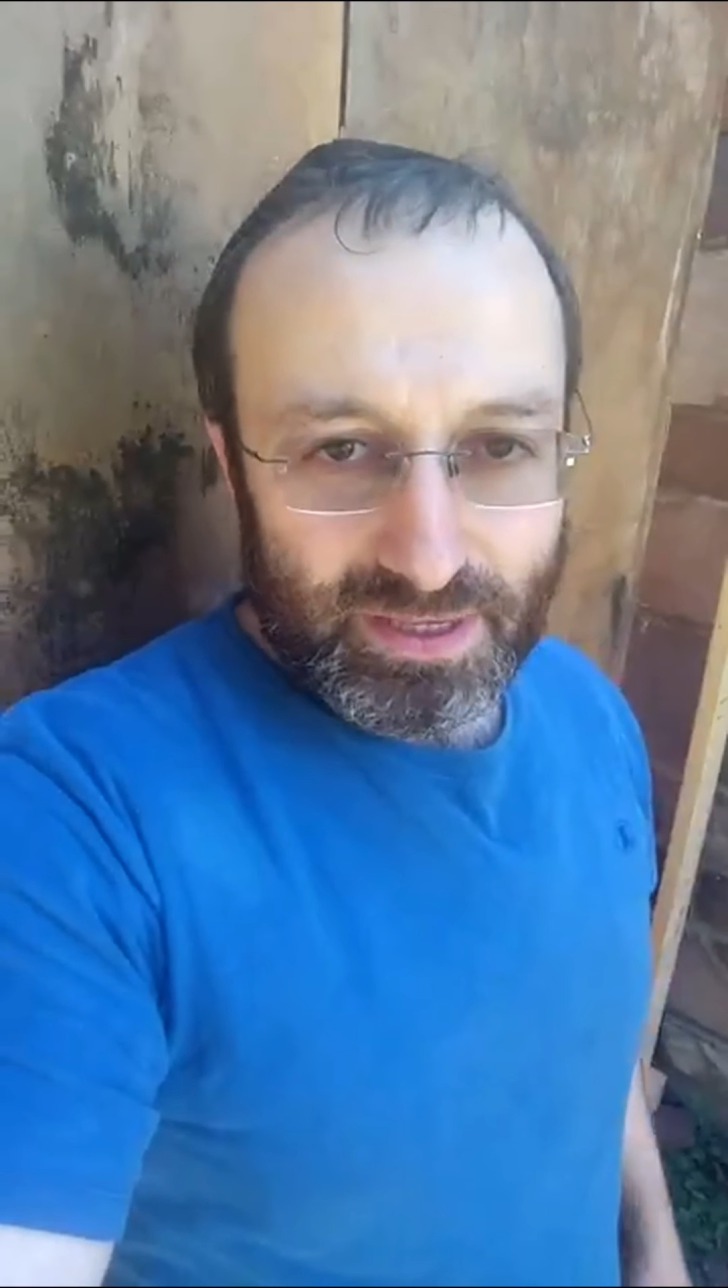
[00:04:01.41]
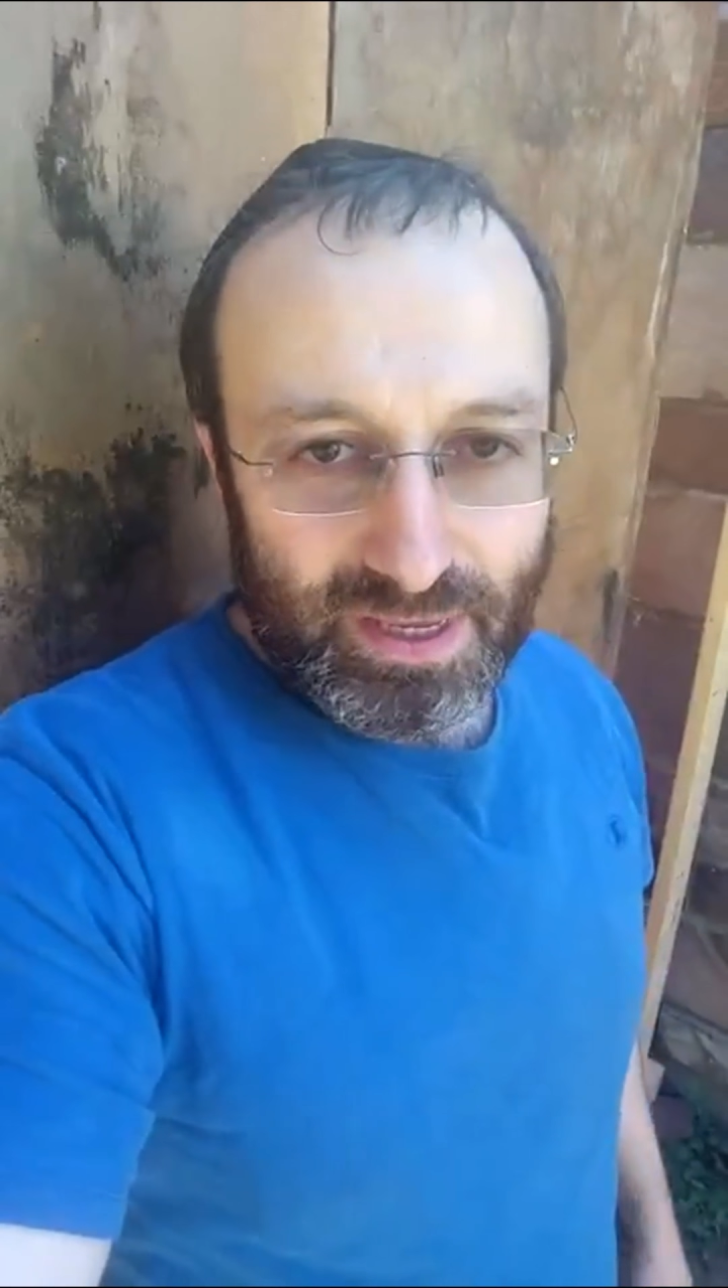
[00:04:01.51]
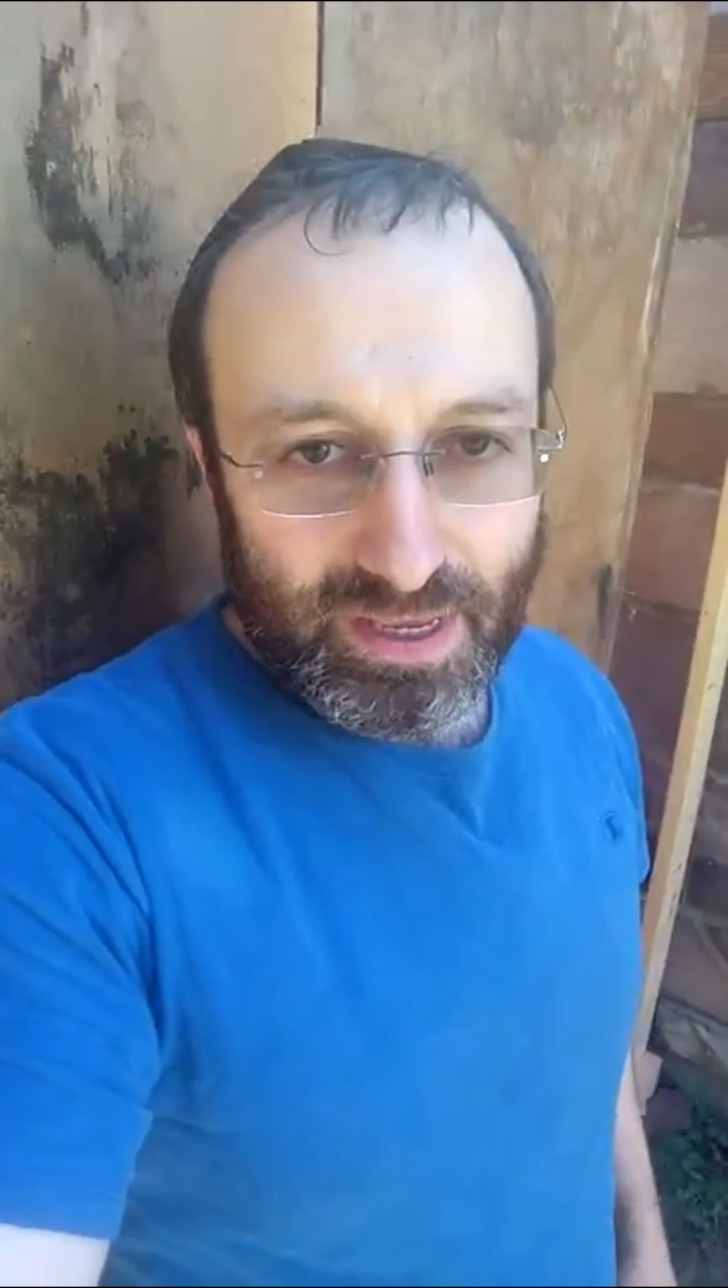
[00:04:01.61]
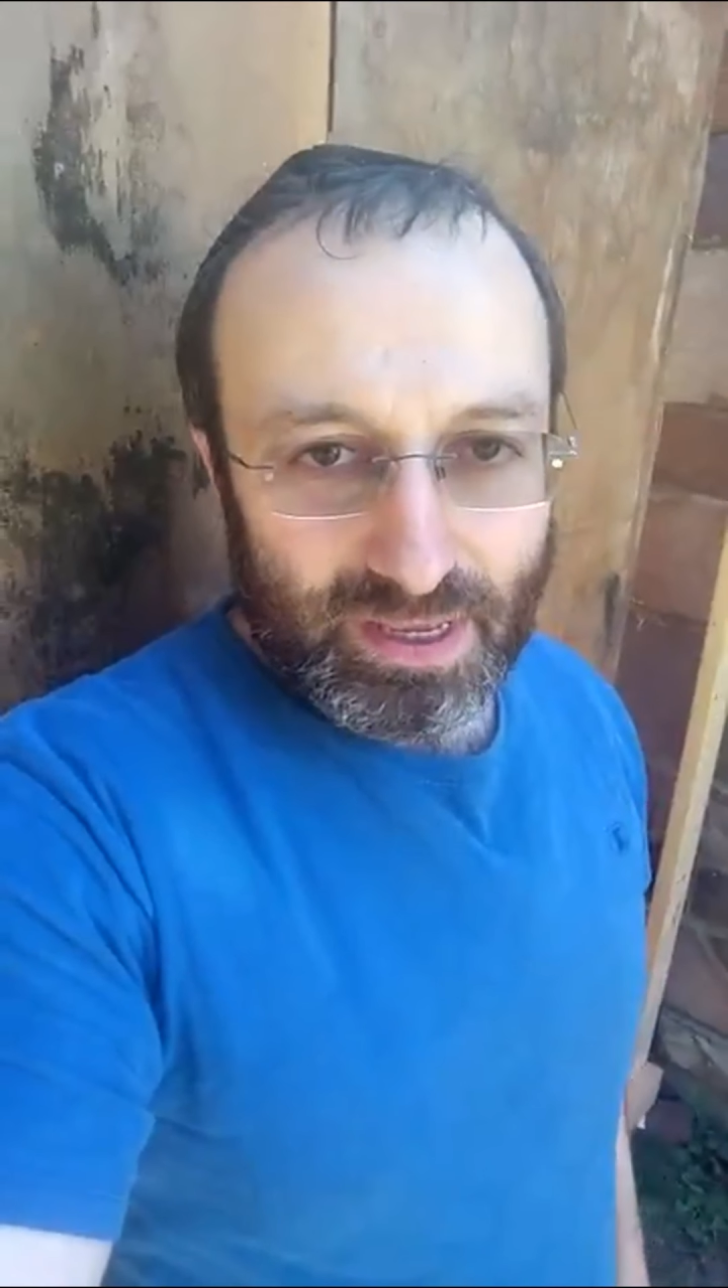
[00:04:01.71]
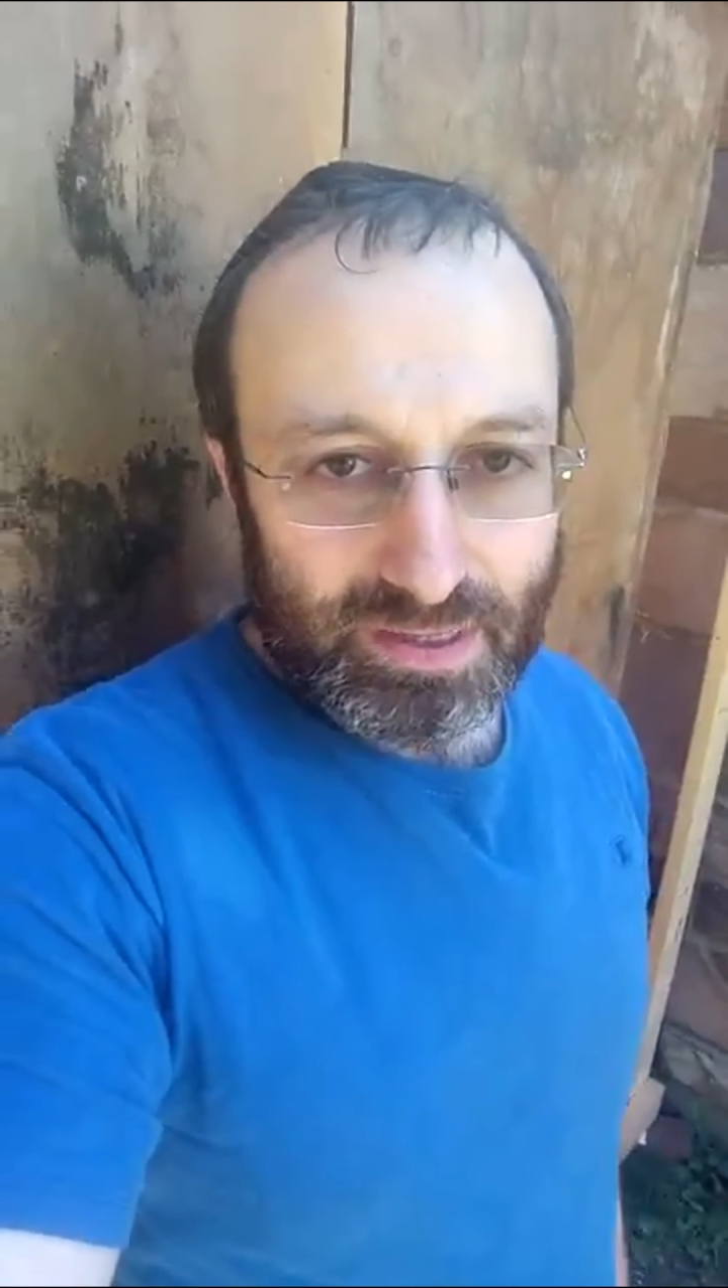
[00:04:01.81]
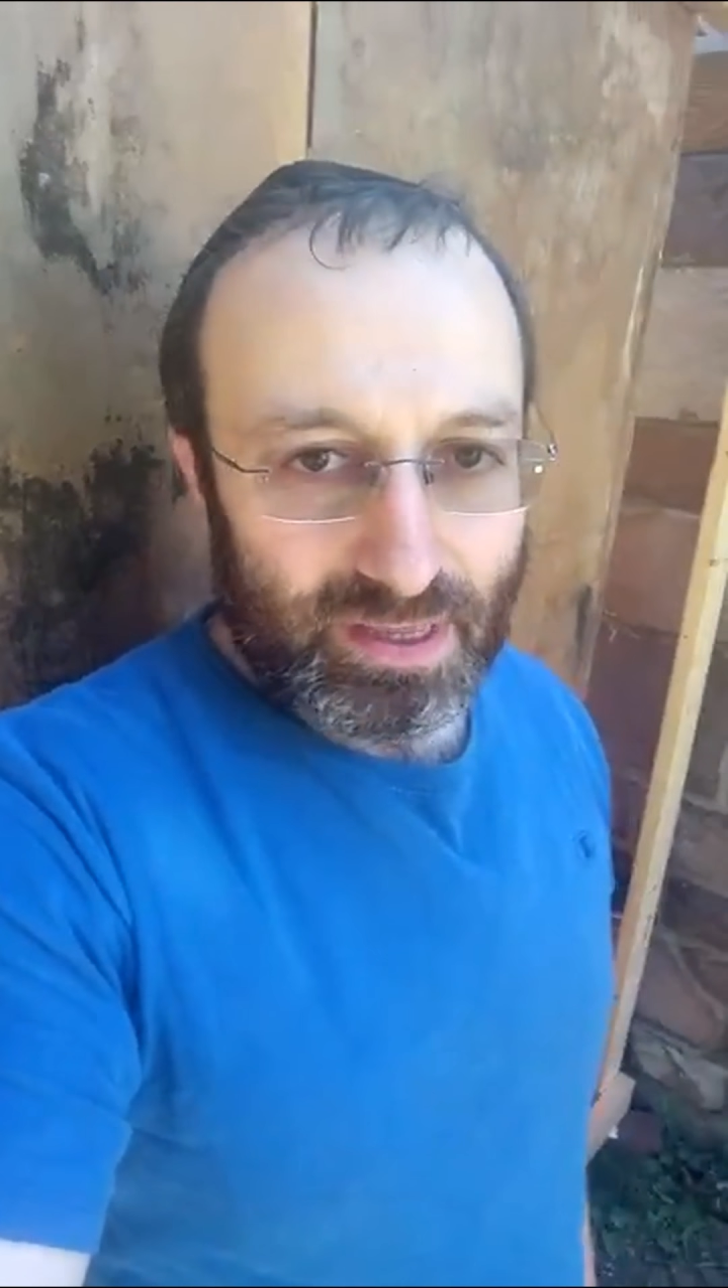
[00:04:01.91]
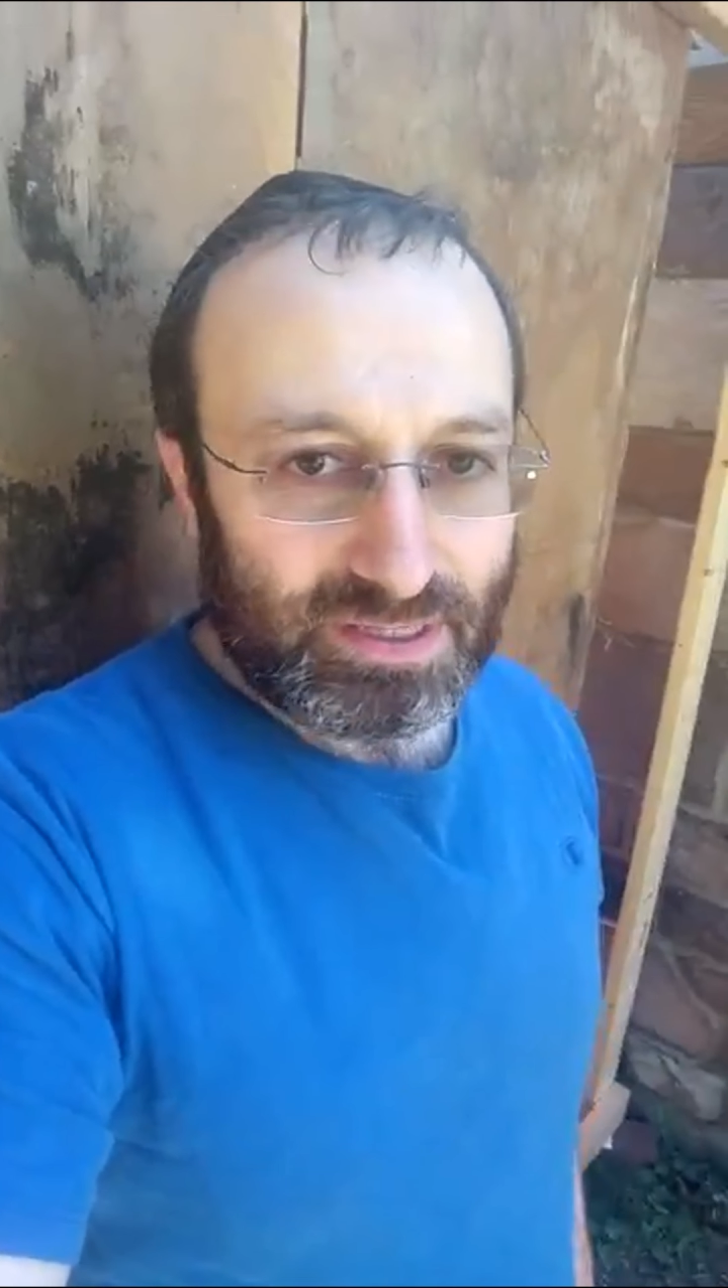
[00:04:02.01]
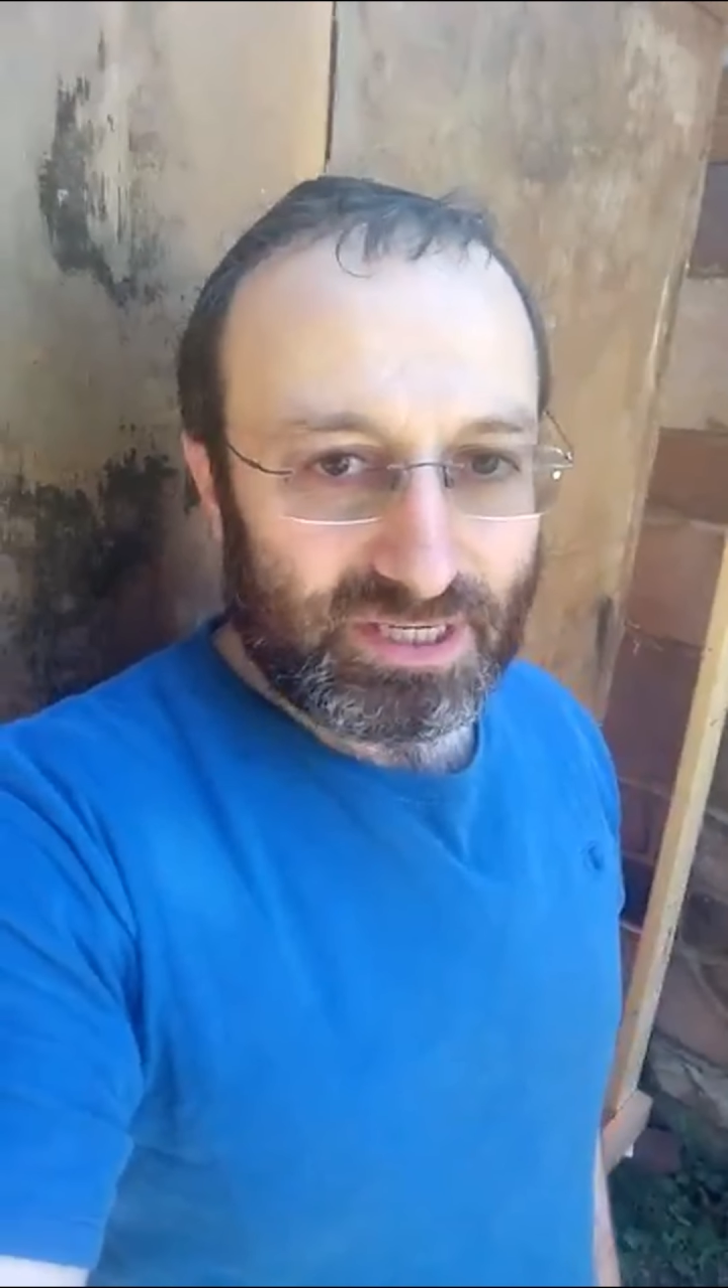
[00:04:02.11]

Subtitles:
and I